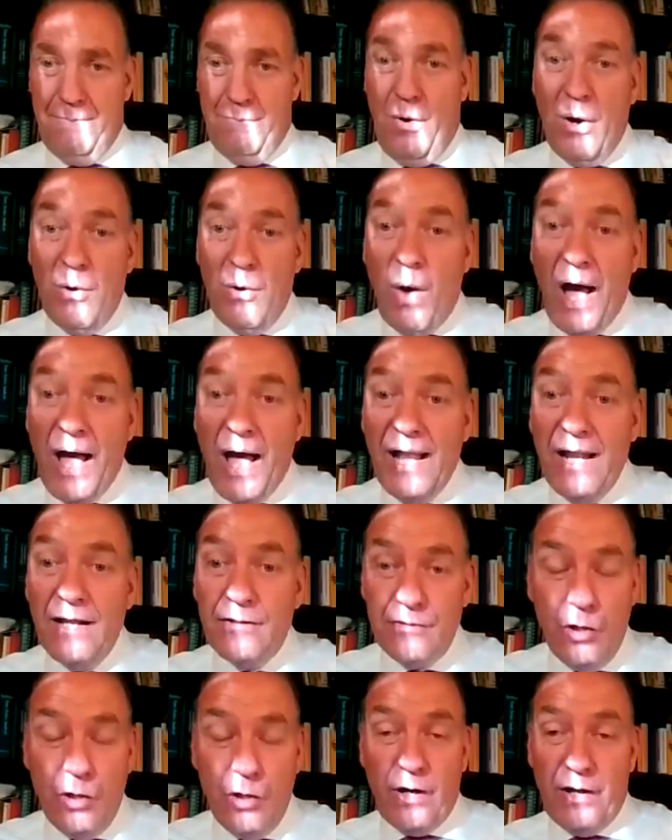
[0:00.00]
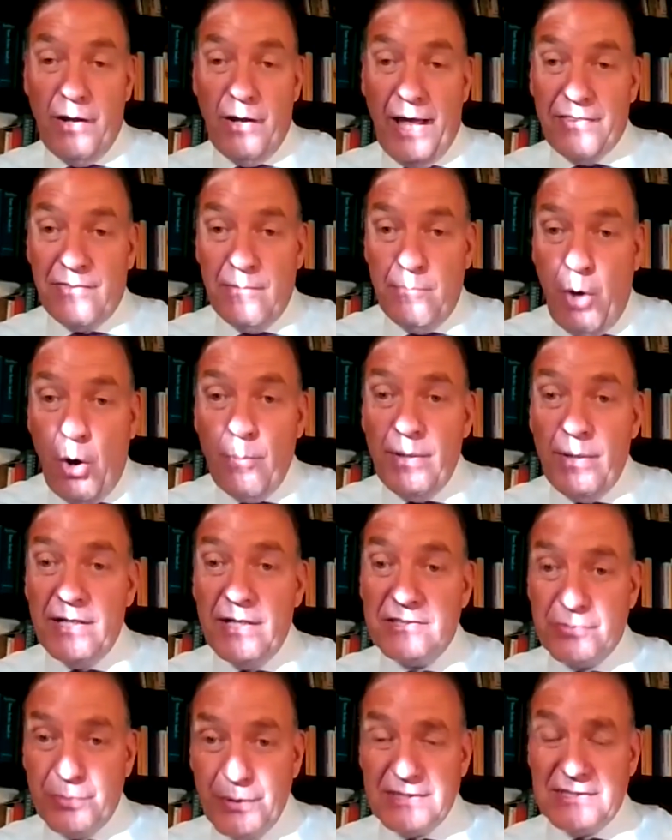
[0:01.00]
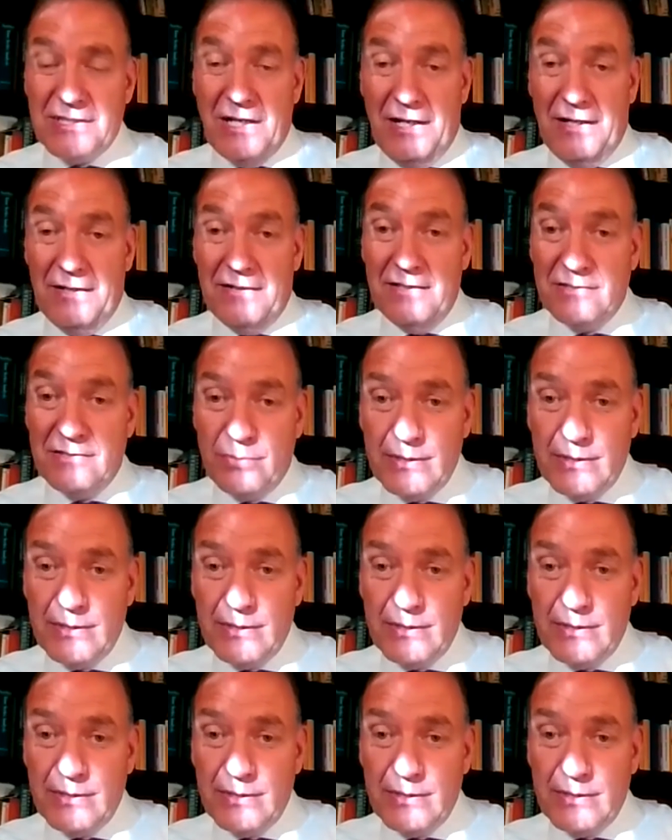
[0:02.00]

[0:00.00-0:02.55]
But while it, look, at the moment in Switzerland,